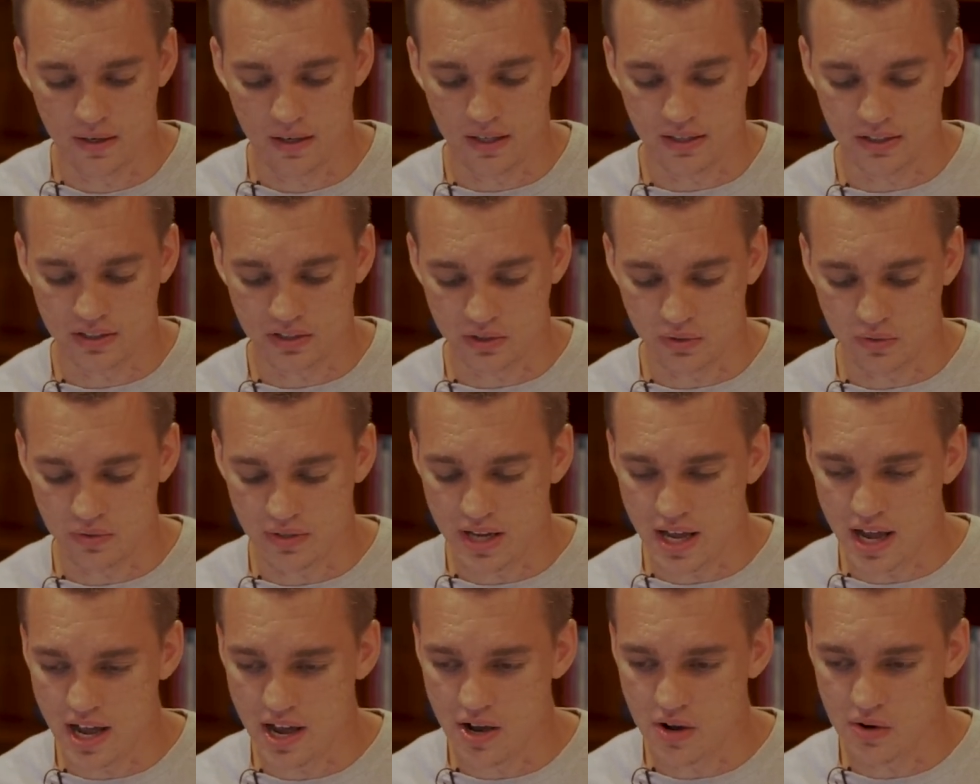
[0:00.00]
And so
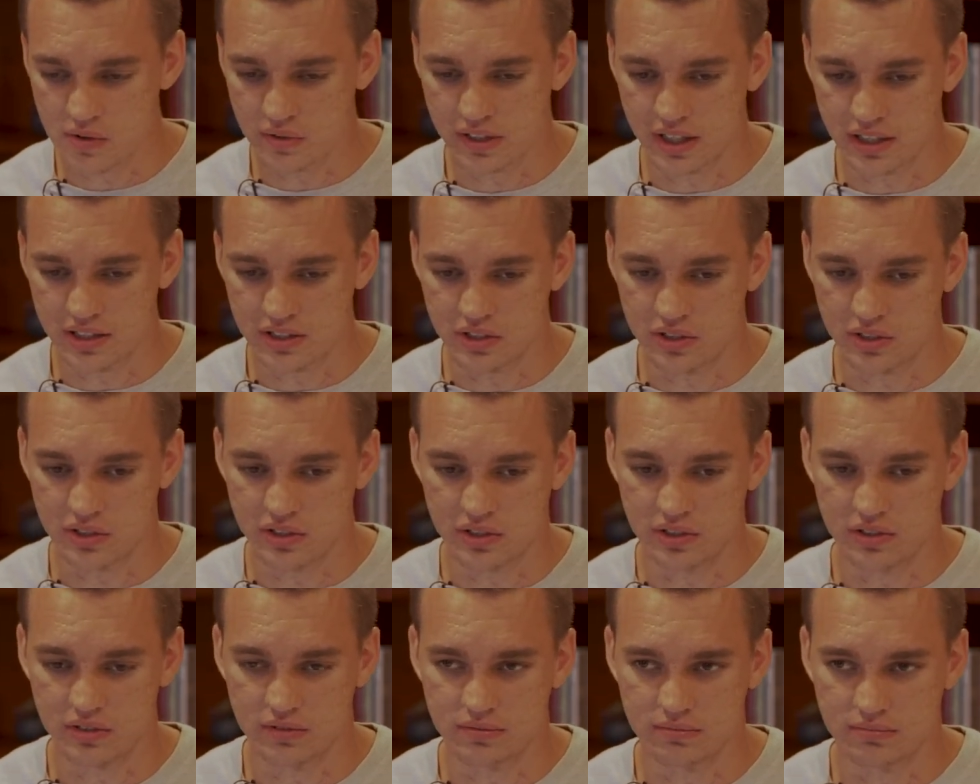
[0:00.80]
now that
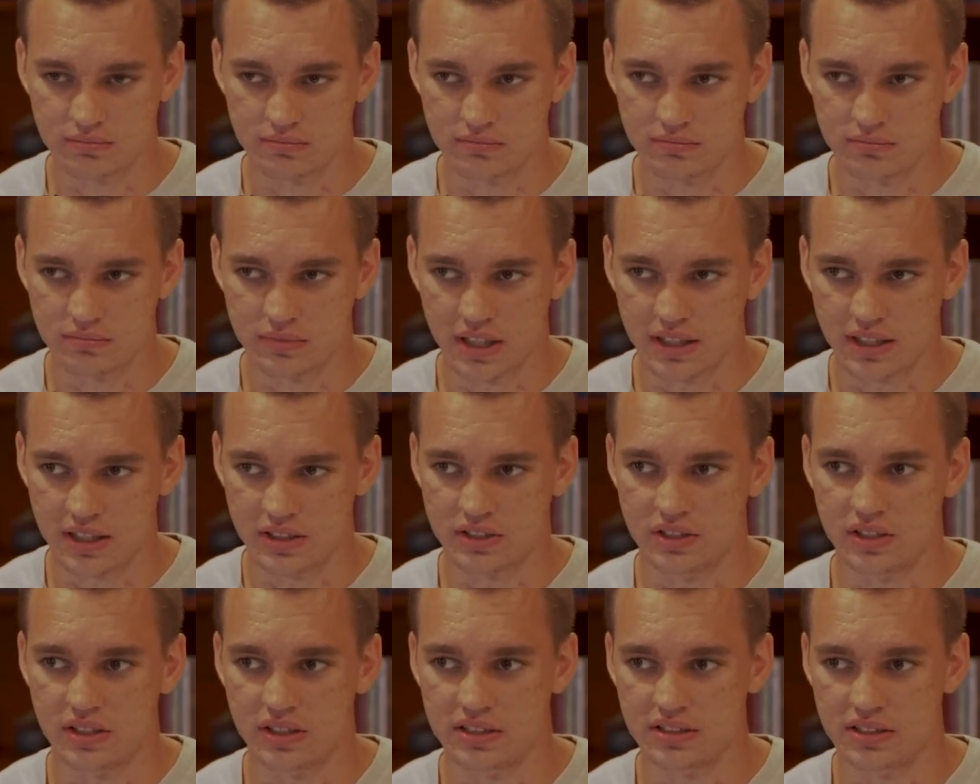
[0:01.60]
you're, I
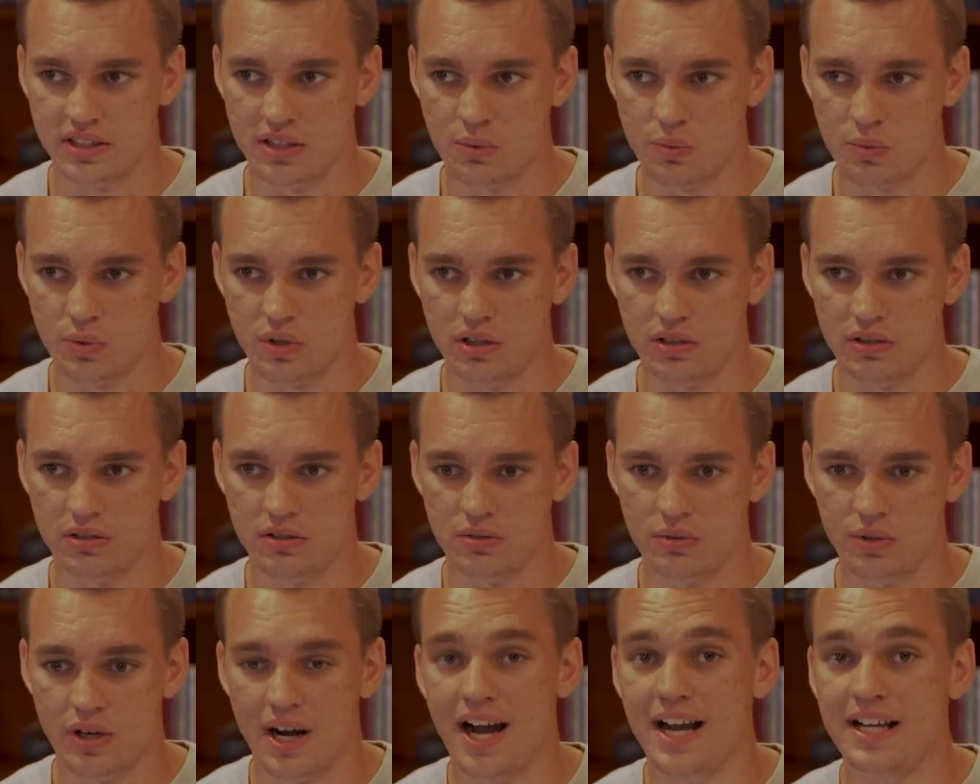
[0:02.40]
guess you could say, we're
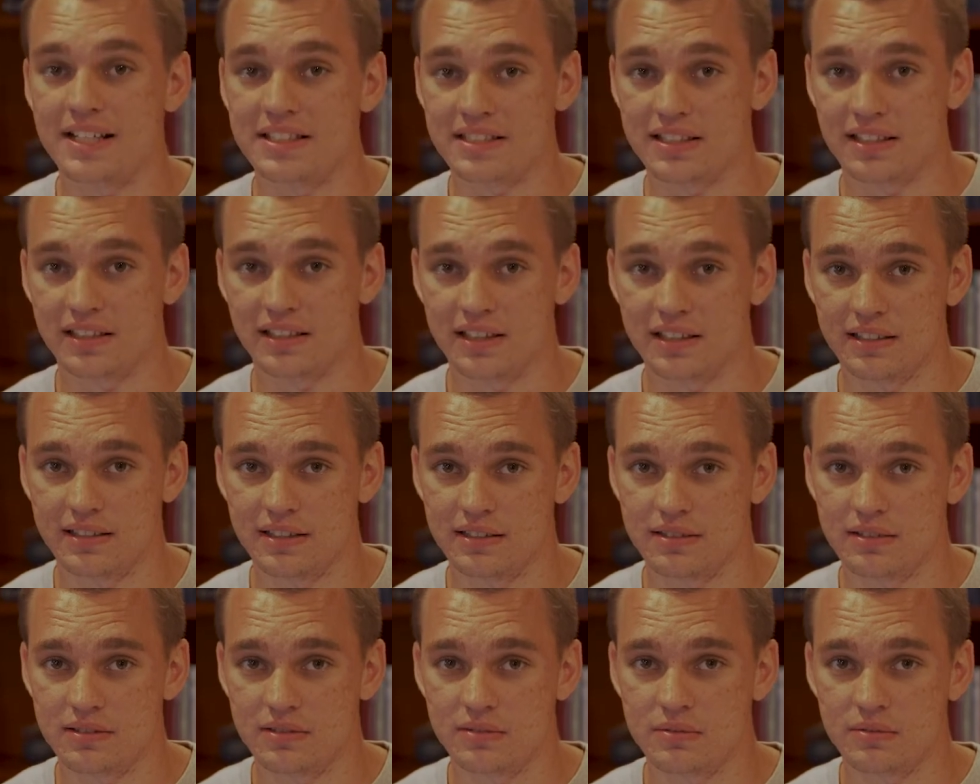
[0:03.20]

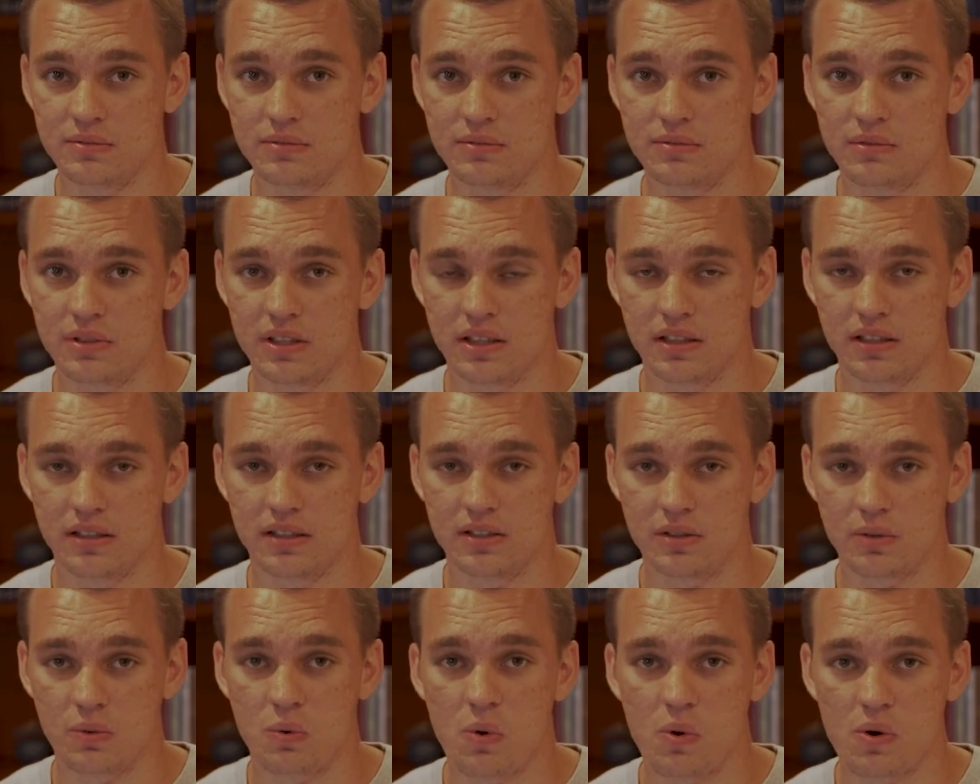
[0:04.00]
isolated
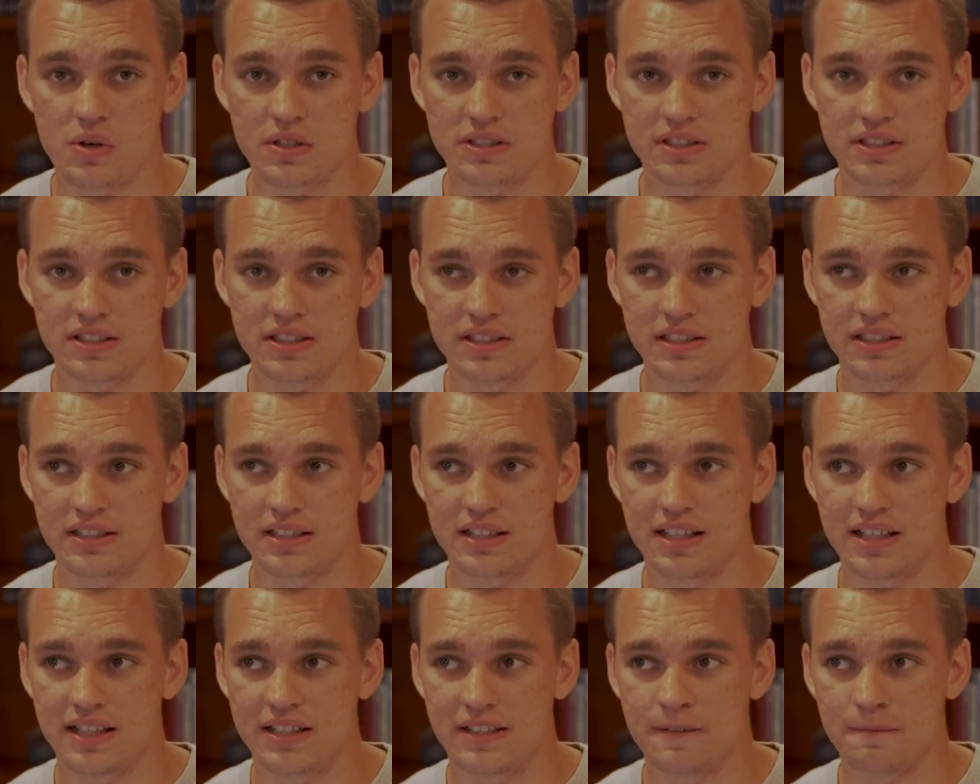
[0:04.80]
in
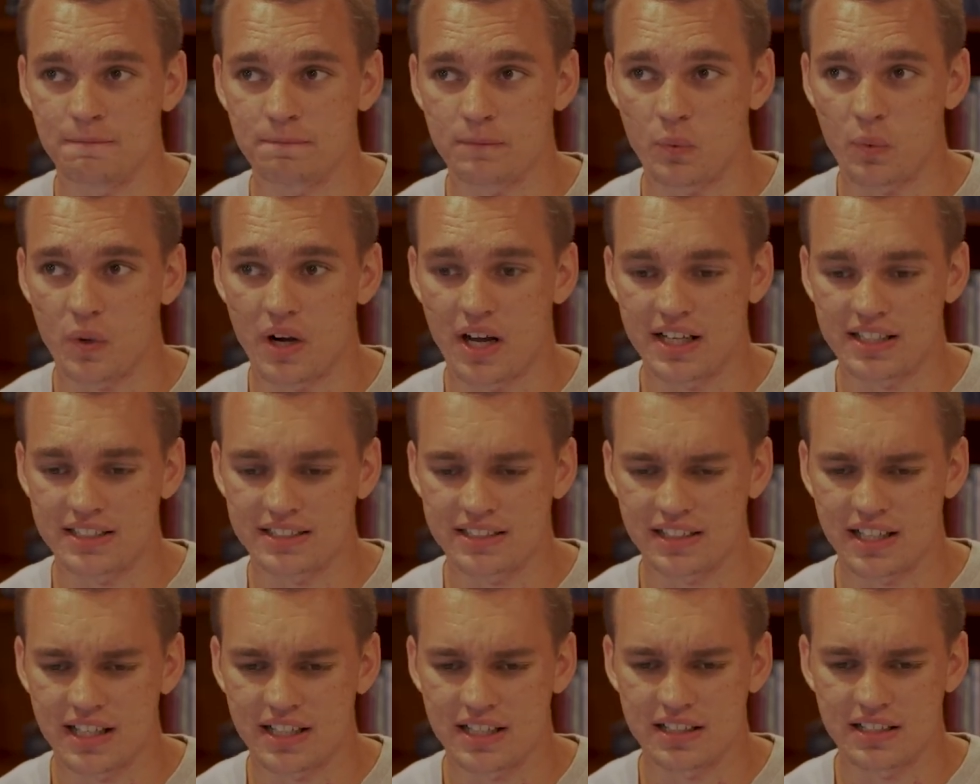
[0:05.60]
quarantine, and we're
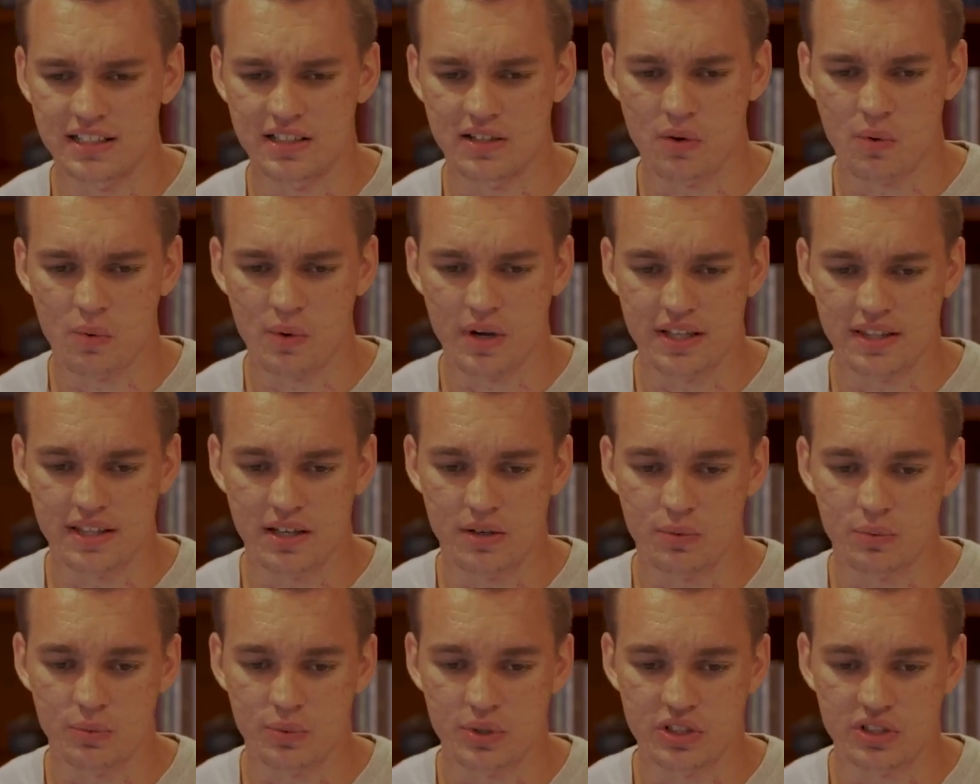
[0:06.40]
isolated in a way
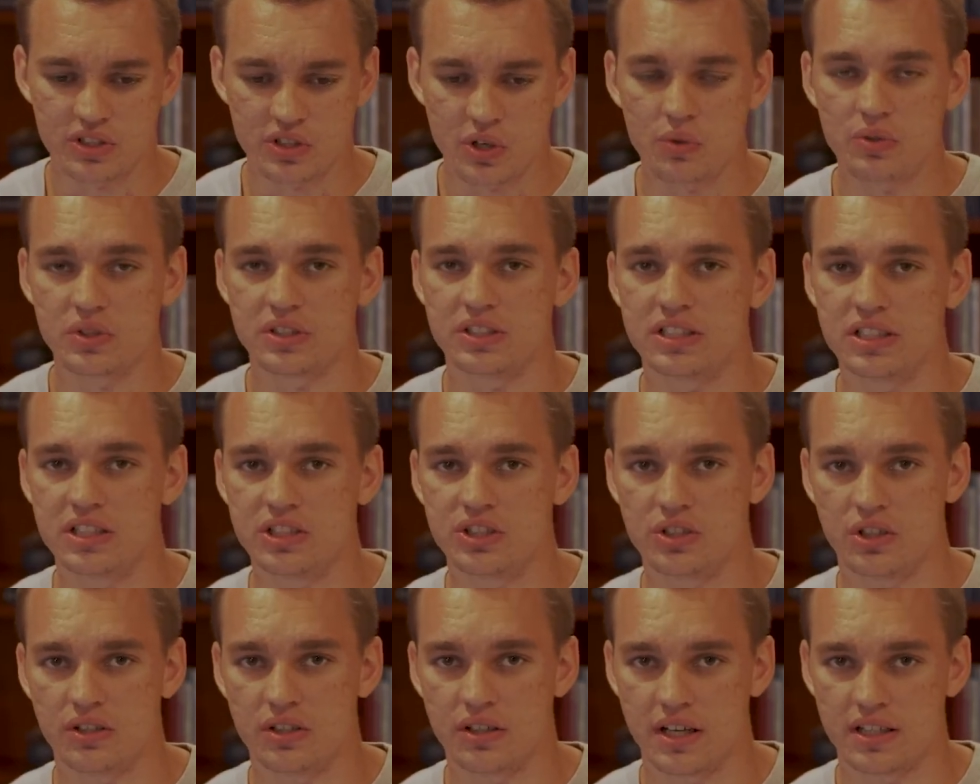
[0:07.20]
that we don't see
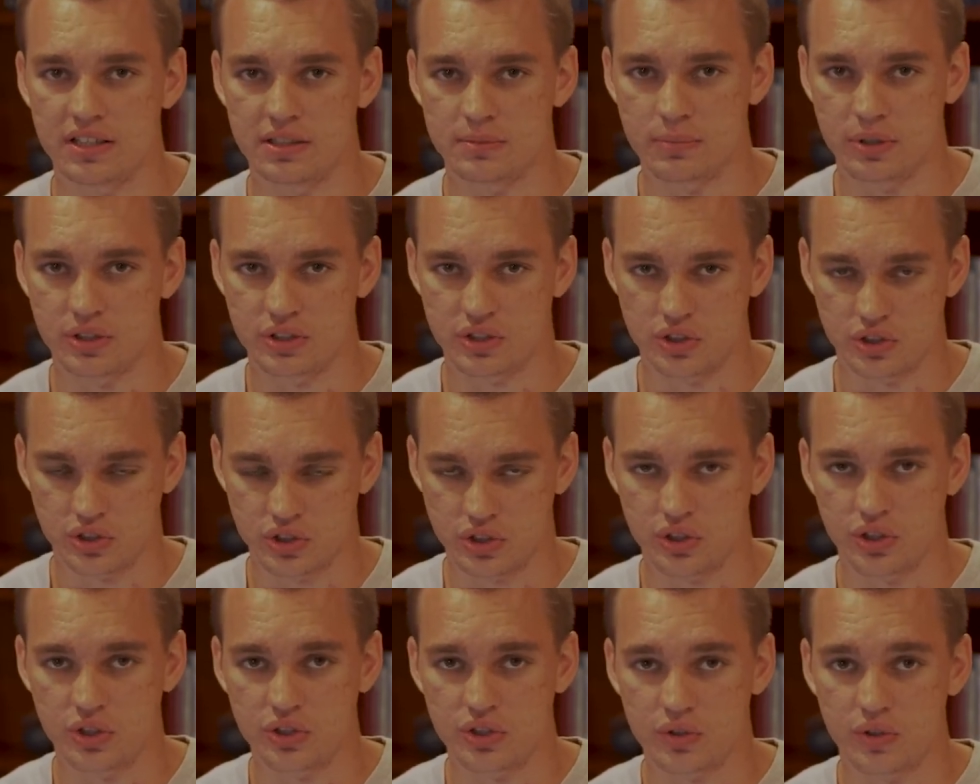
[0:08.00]
each other as much in
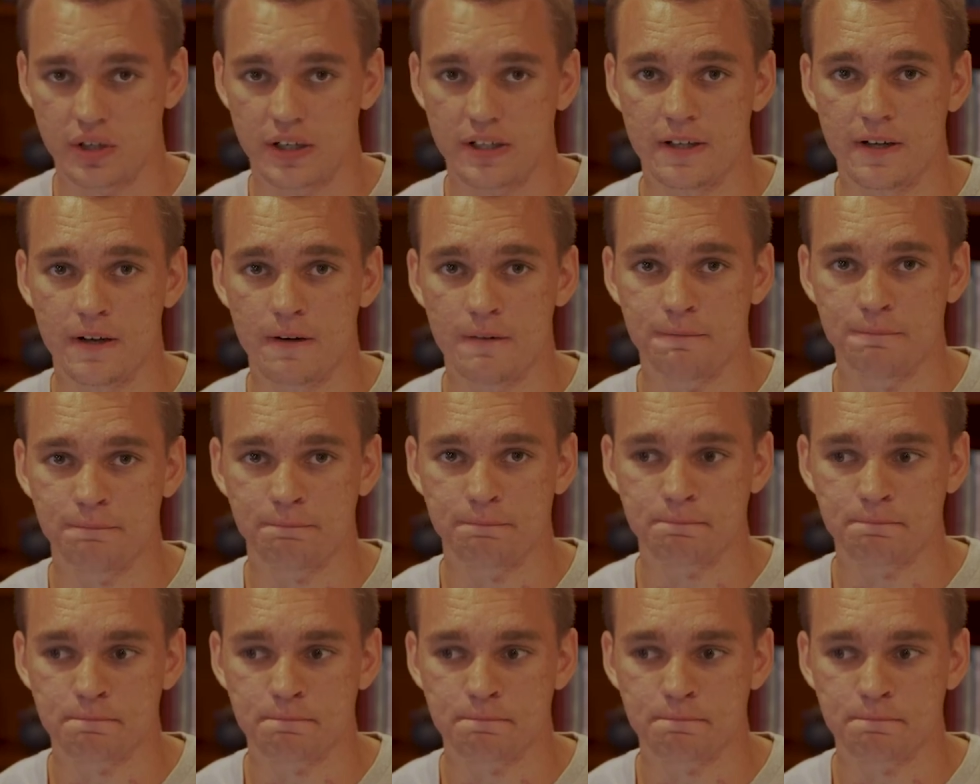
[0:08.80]
church right now.